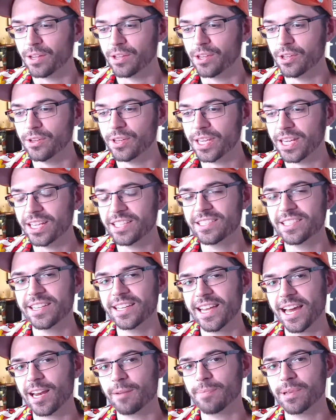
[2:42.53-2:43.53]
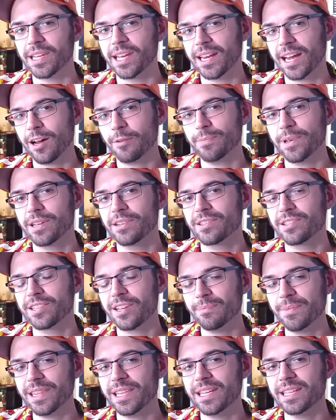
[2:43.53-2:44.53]
You need to get up and get out, because
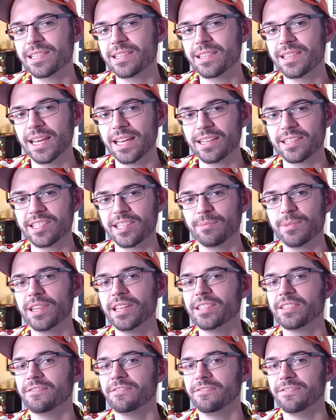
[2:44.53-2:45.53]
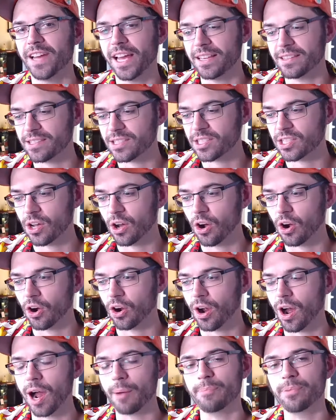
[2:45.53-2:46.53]
some of these things, some of these events
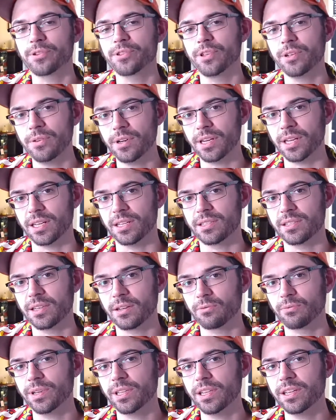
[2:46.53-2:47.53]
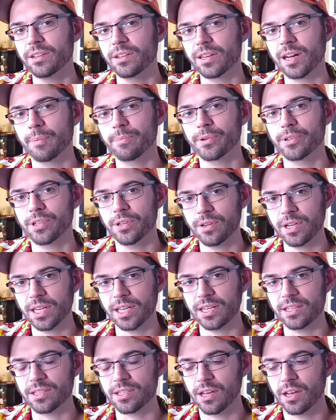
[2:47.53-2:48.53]
are opportunities. They're really good
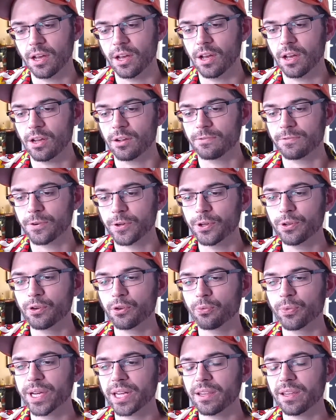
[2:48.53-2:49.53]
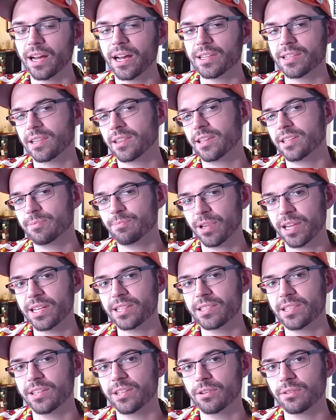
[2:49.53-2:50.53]
opportunities for you to realize that this
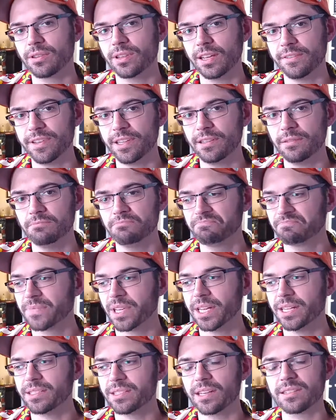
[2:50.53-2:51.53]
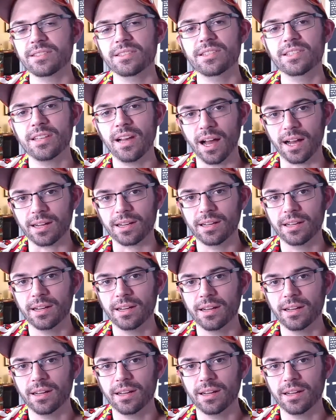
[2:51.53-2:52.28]
place that you're living, it doesn't suck.